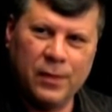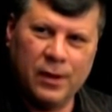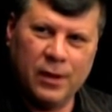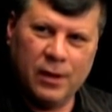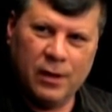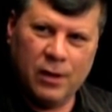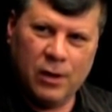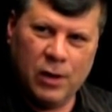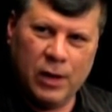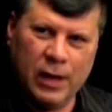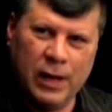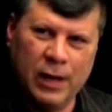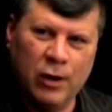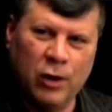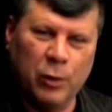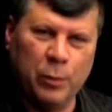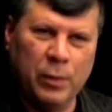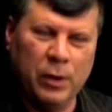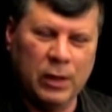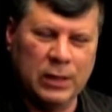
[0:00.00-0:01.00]
stage.
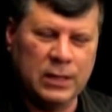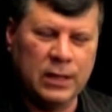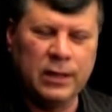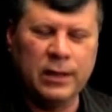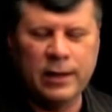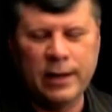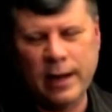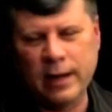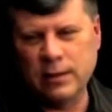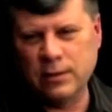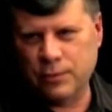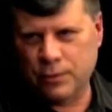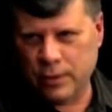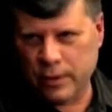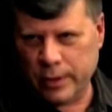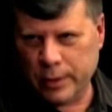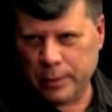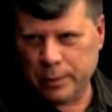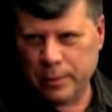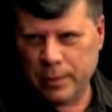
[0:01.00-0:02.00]
It'll. It's in the next
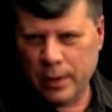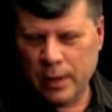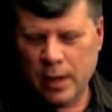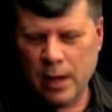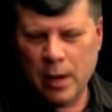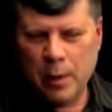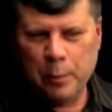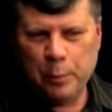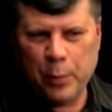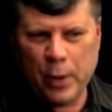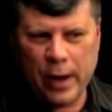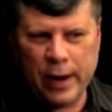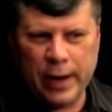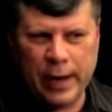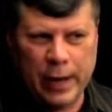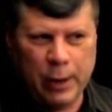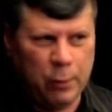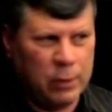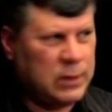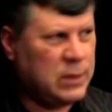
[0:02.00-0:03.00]
room. Mm-hmm. But
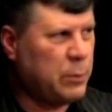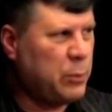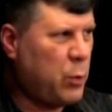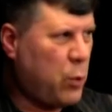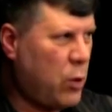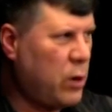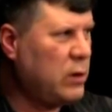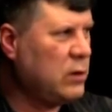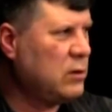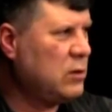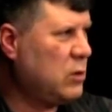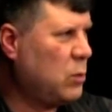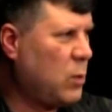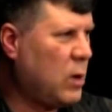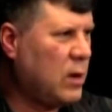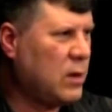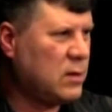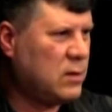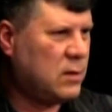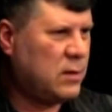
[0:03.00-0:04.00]
it was important to
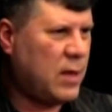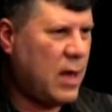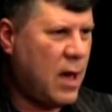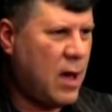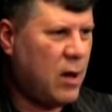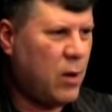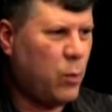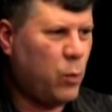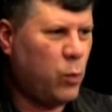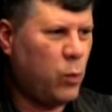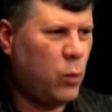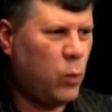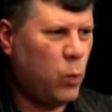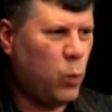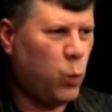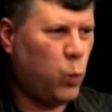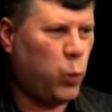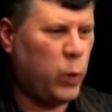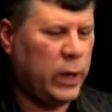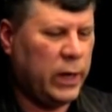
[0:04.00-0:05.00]
us that
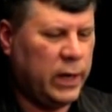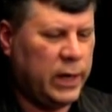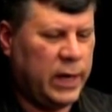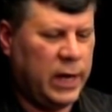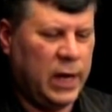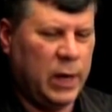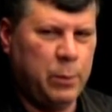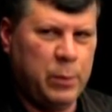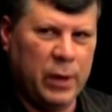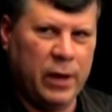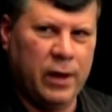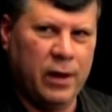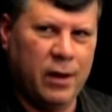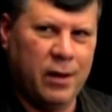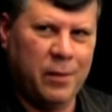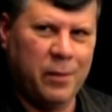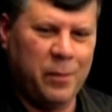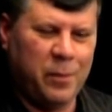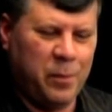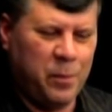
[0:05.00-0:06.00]
we keep it
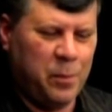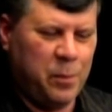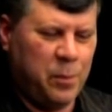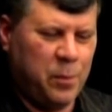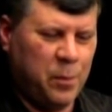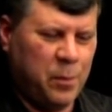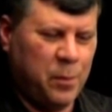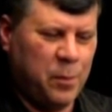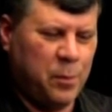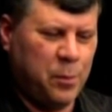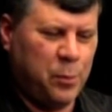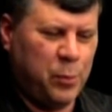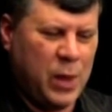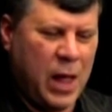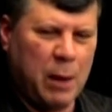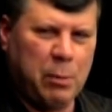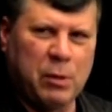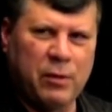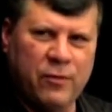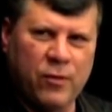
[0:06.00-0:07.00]

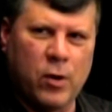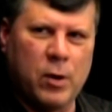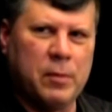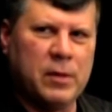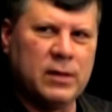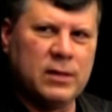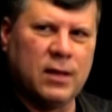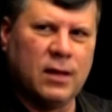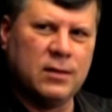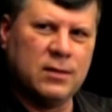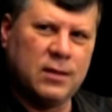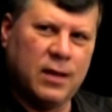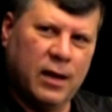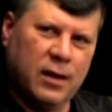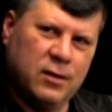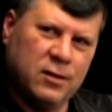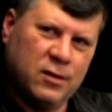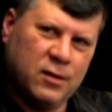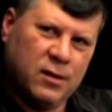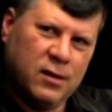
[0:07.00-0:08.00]
black performers on
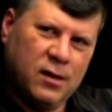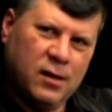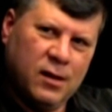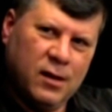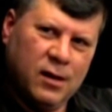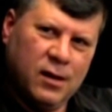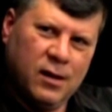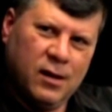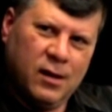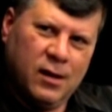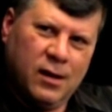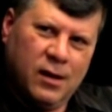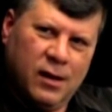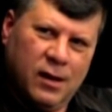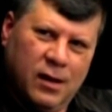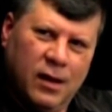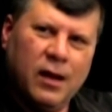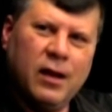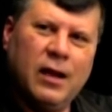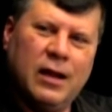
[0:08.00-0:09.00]
stage.
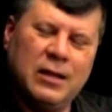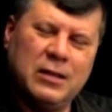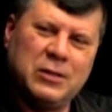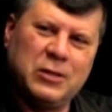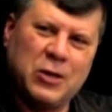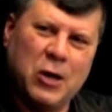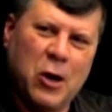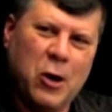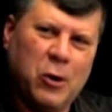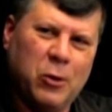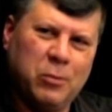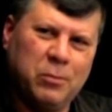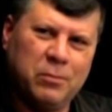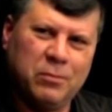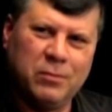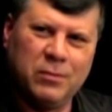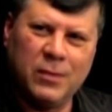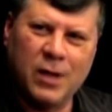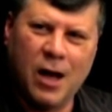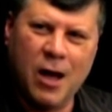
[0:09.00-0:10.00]
Yes. And so,
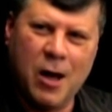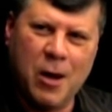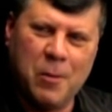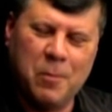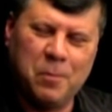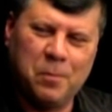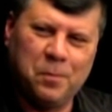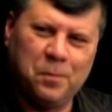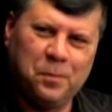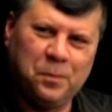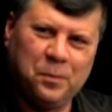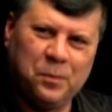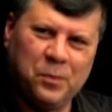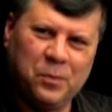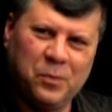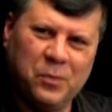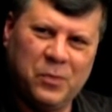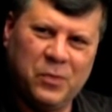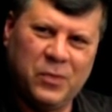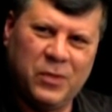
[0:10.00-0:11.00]
um,
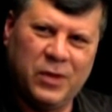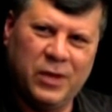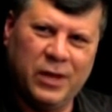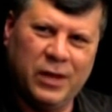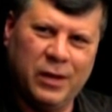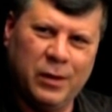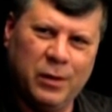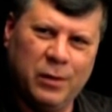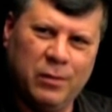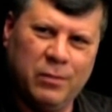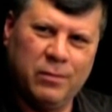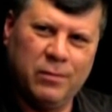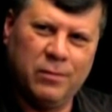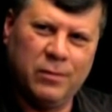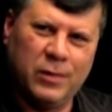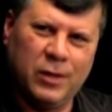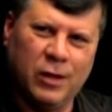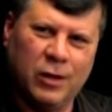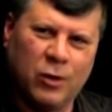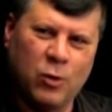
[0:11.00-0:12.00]
the
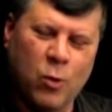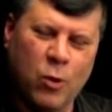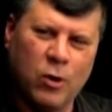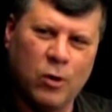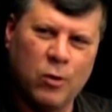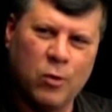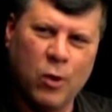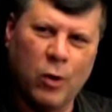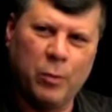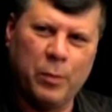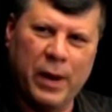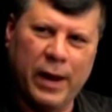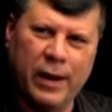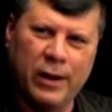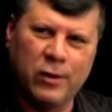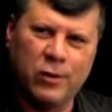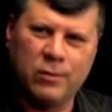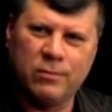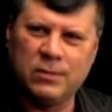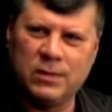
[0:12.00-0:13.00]
the quote unquote
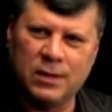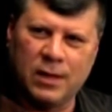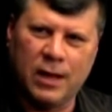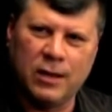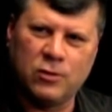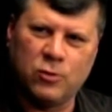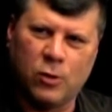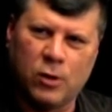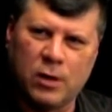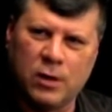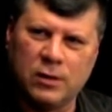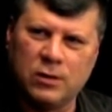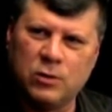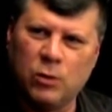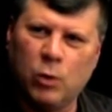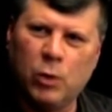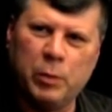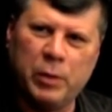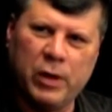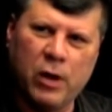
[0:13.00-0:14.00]
band slash
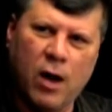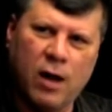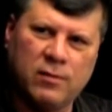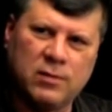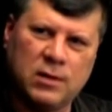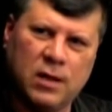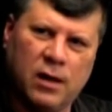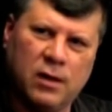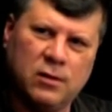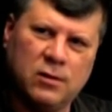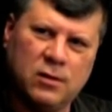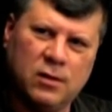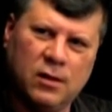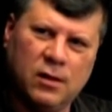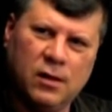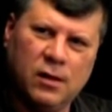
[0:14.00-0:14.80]
orchestra will be off stage